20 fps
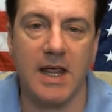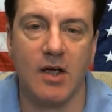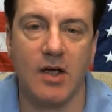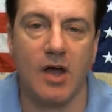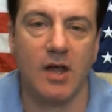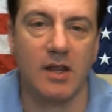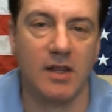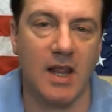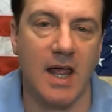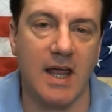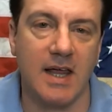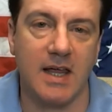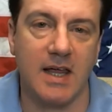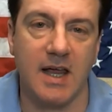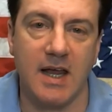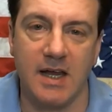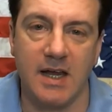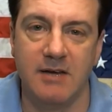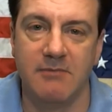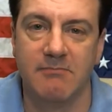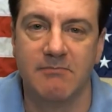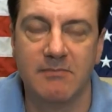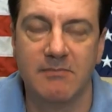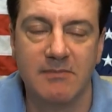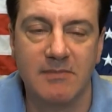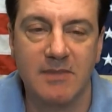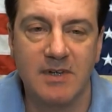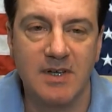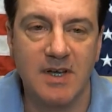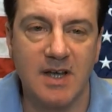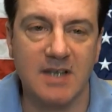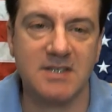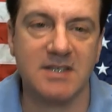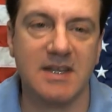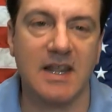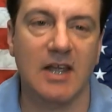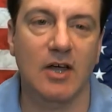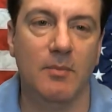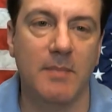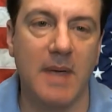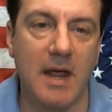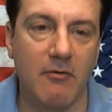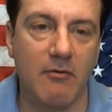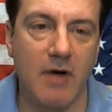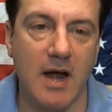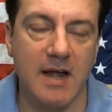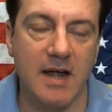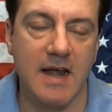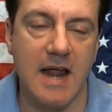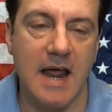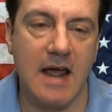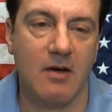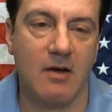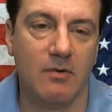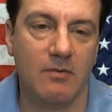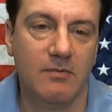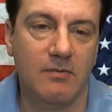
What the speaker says: on like a stalemate right now?